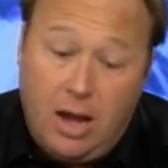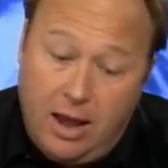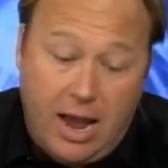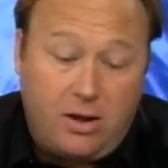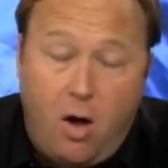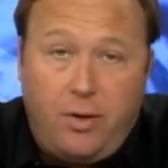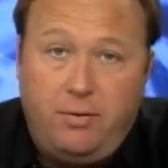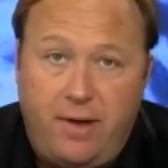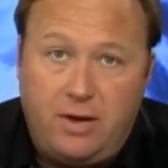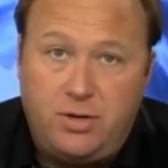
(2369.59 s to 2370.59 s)
I, I call it
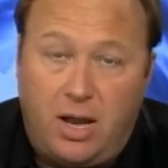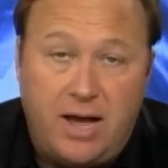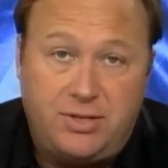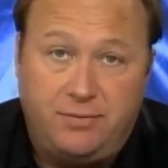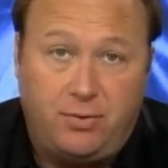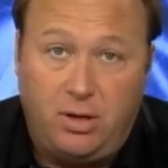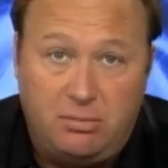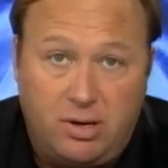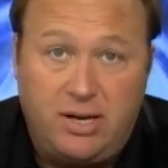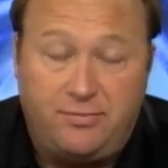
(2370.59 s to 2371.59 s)
evangelizing for
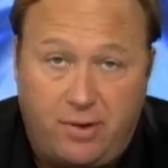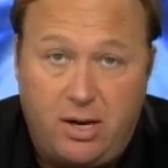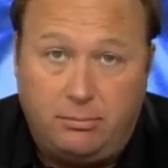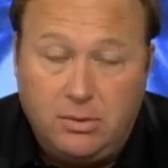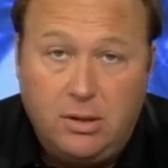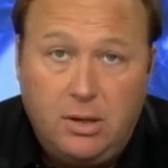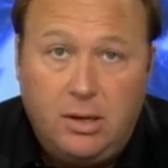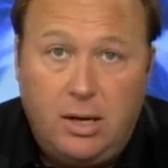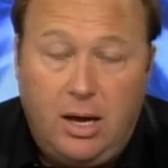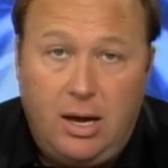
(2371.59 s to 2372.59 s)
liberty and freedom
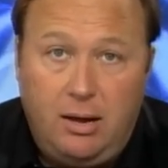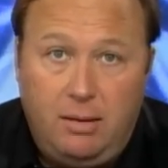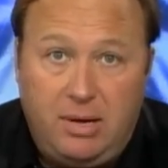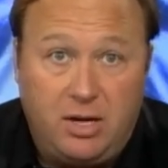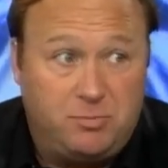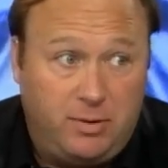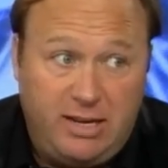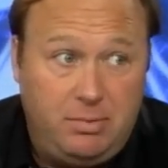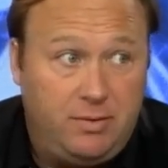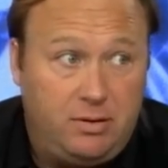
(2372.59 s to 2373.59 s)
uh, because,
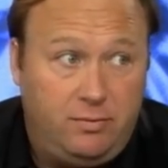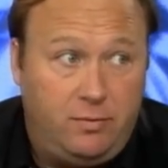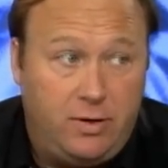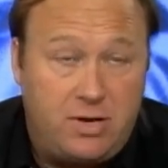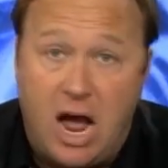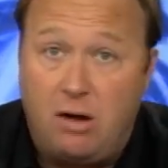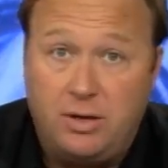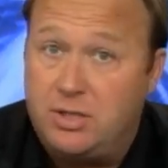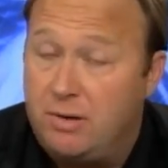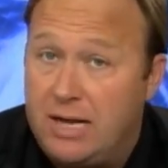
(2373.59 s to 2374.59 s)
believe me, the, the
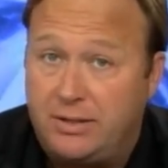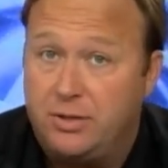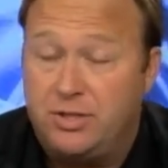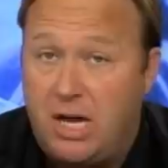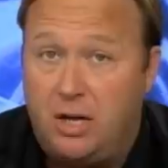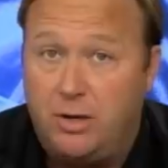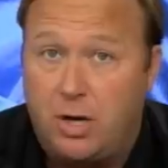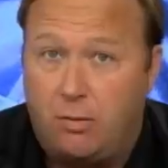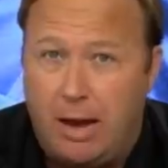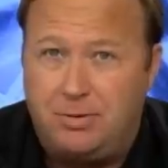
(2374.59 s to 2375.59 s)
tyrants are out there selling their
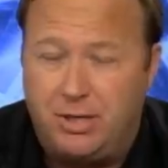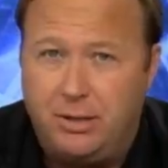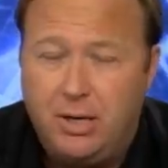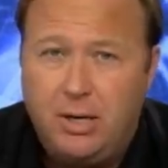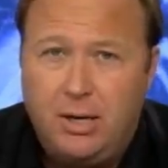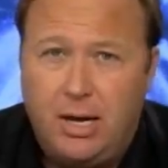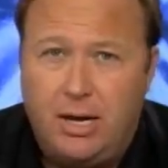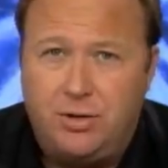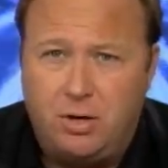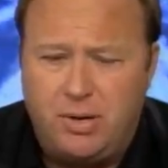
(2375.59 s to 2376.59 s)
corruption.
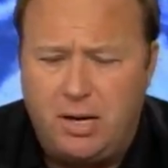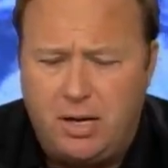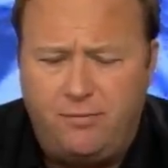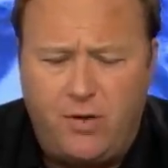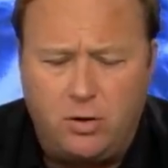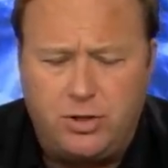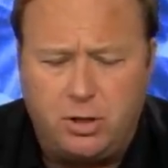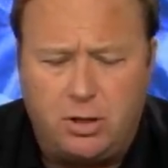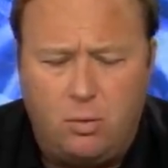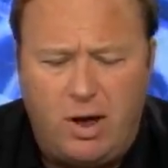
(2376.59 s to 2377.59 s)
Uh, so, again, give folks
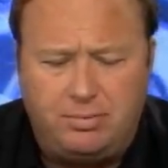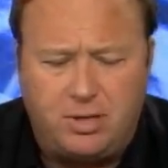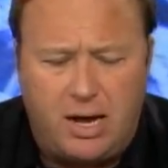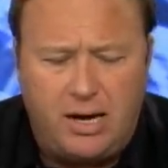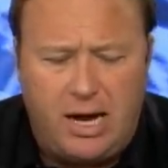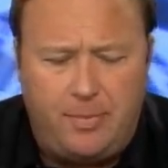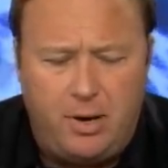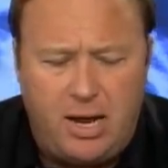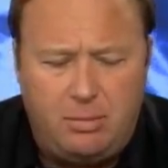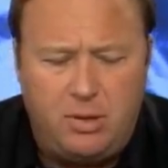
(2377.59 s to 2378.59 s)
your uh, website and
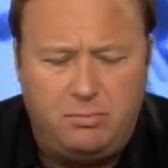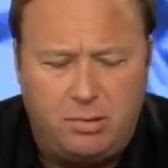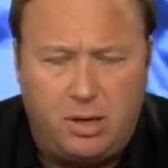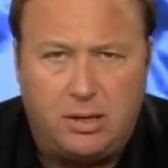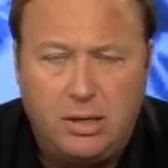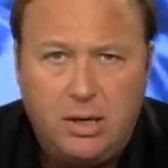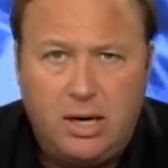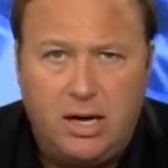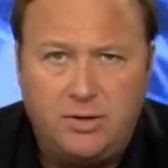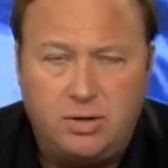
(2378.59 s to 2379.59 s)
the name of the book
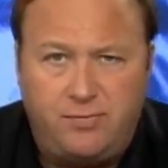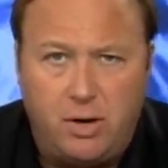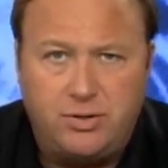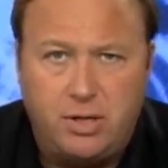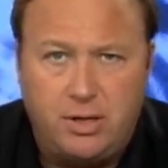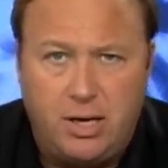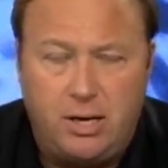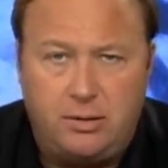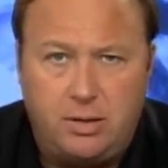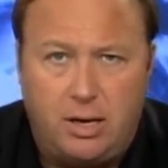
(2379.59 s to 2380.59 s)
uh, so folks can
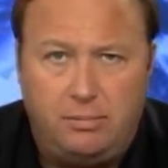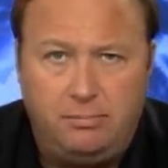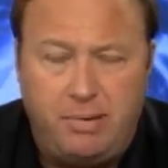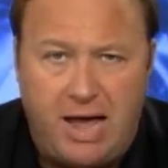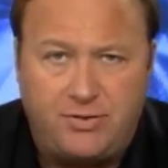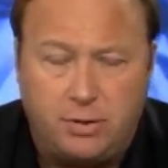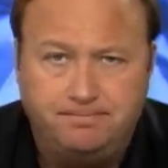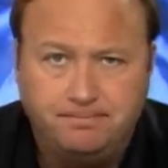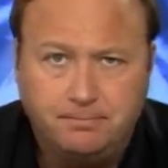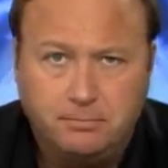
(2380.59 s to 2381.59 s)
get it, uh, Pastor.